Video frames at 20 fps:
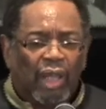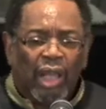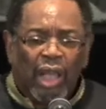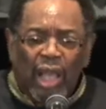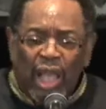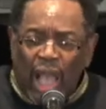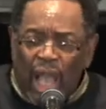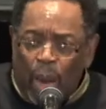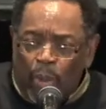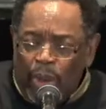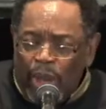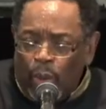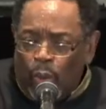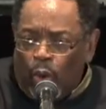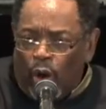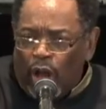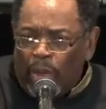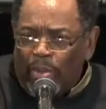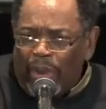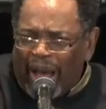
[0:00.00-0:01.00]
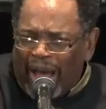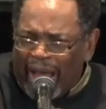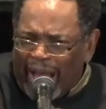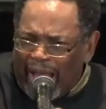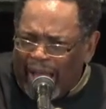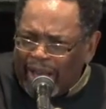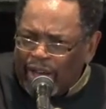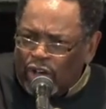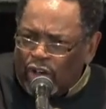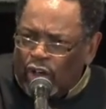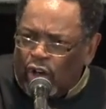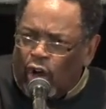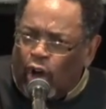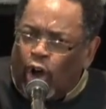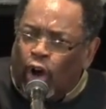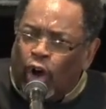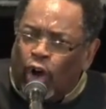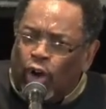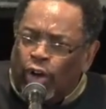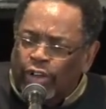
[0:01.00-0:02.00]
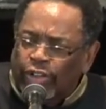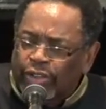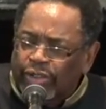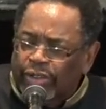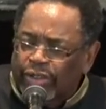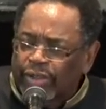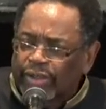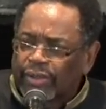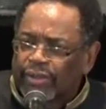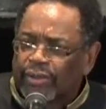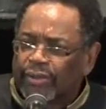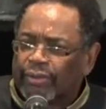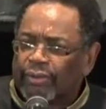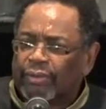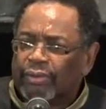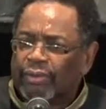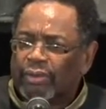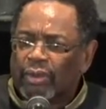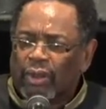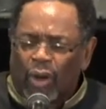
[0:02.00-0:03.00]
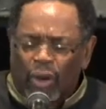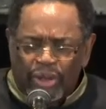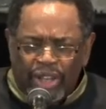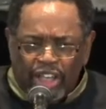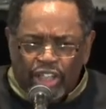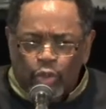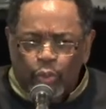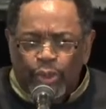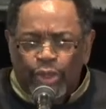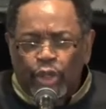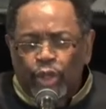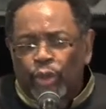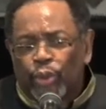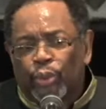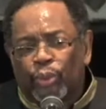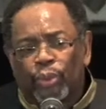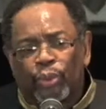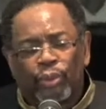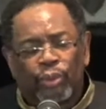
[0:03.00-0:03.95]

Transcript: And we walk by higher laws. Oh, yes, we do.